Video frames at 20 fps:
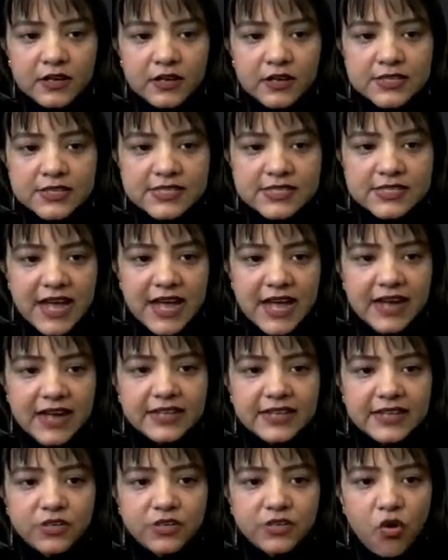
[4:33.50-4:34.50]

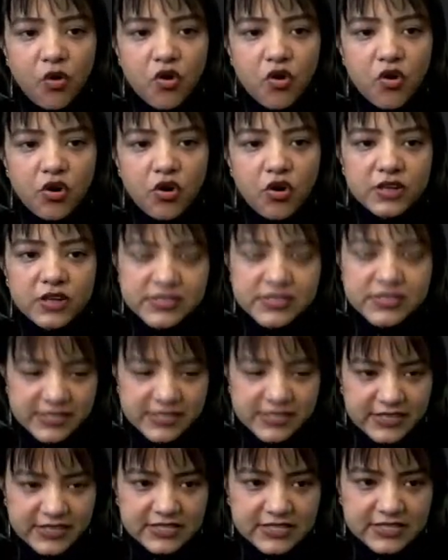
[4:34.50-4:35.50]
side or
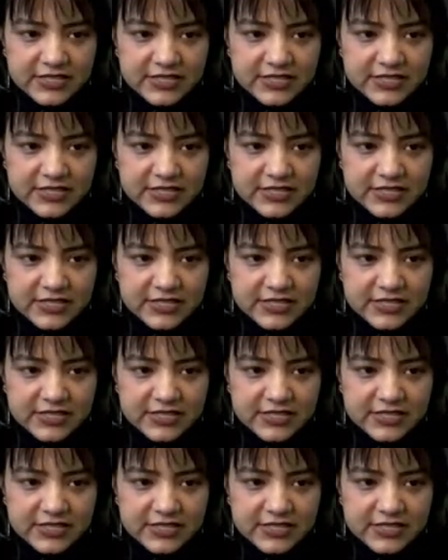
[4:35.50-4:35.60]
sis,